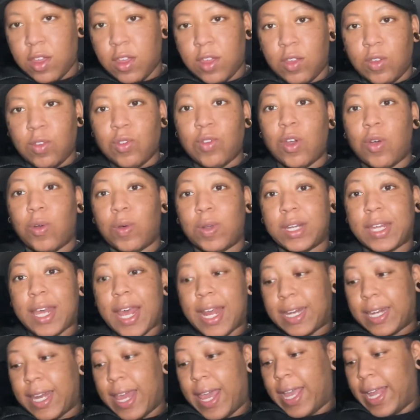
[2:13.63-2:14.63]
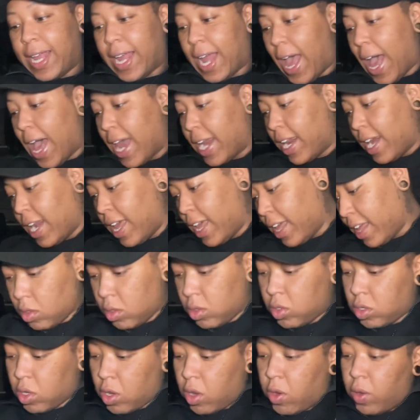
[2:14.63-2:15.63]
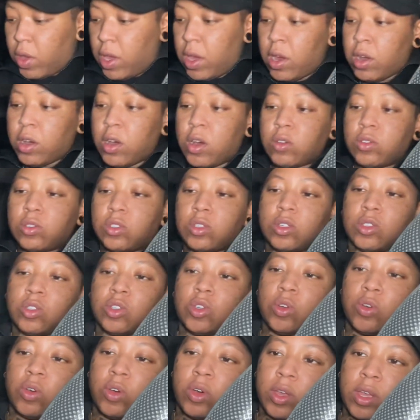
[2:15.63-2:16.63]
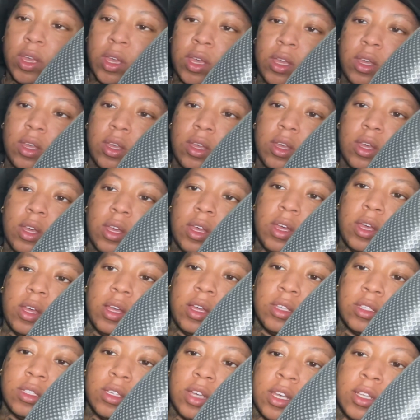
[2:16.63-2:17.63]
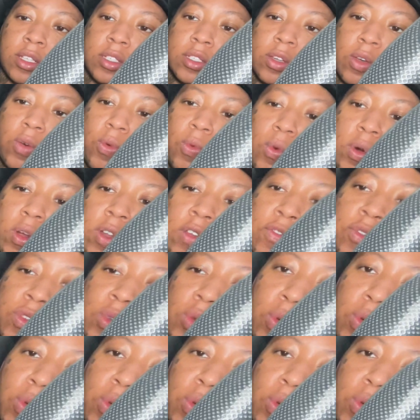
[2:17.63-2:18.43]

You know what that thing got in it. So here goes the toy. It says, what if you